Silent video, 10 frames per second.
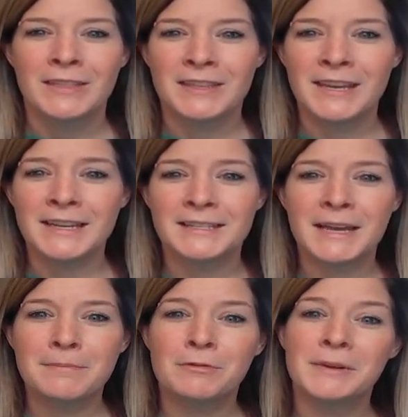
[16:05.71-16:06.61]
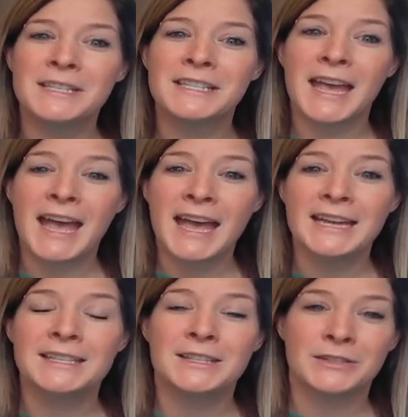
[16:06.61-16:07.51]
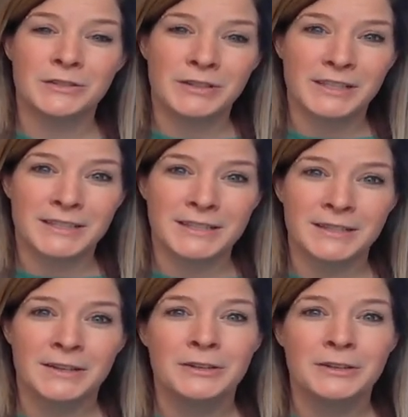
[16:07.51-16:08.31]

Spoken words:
The next step will be to add students.